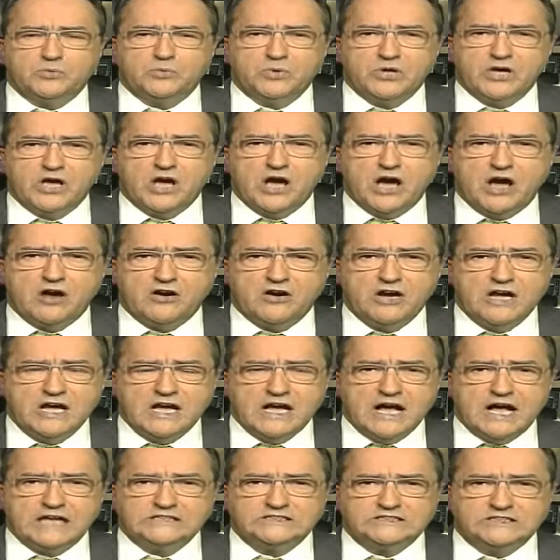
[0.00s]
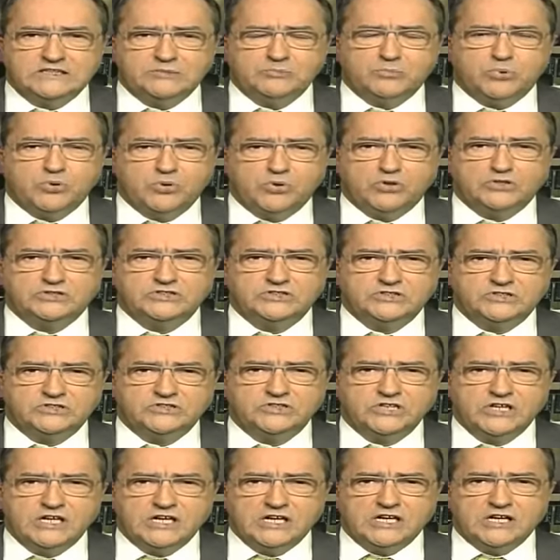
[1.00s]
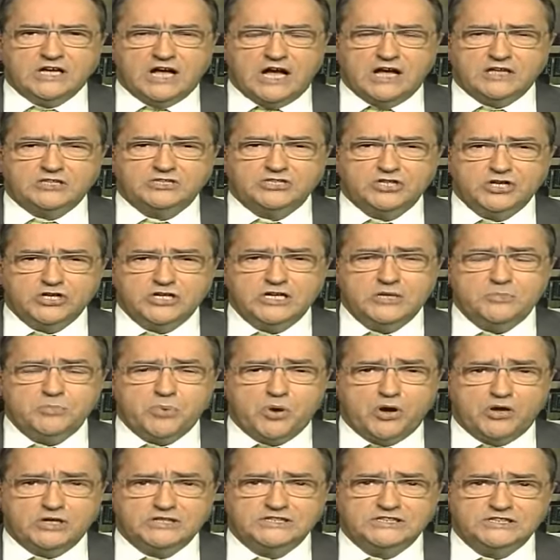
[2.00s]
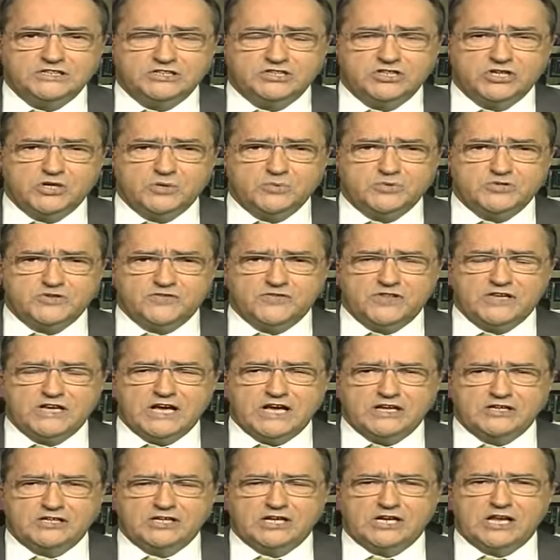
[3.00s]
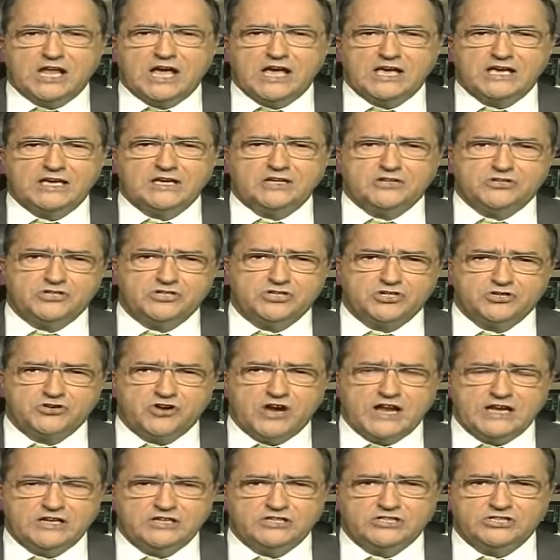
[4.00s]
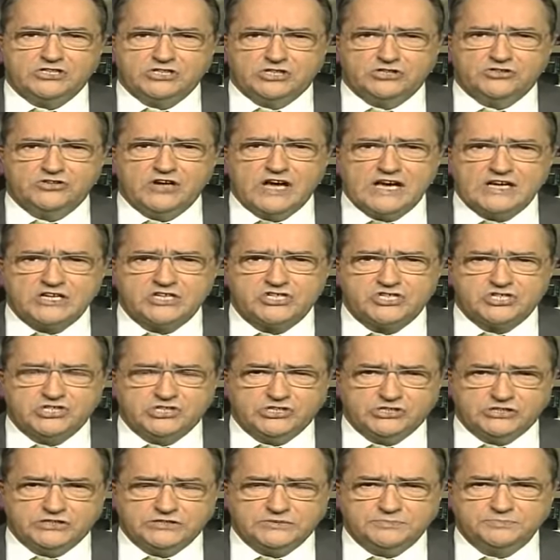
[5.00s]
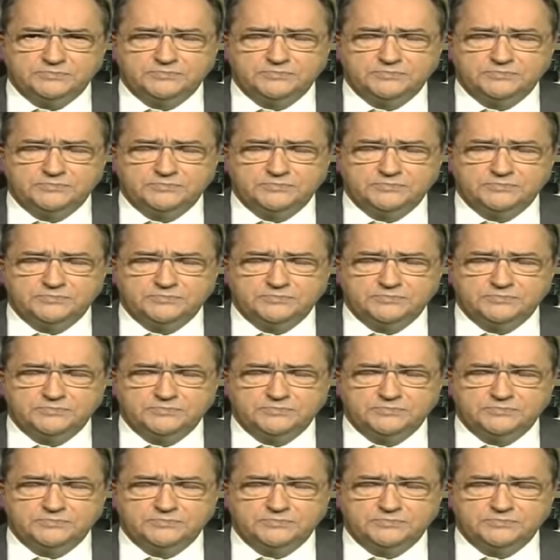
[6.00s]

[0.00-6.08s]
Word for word: we are at an important uh, turning point in terms of the underlying trend direction.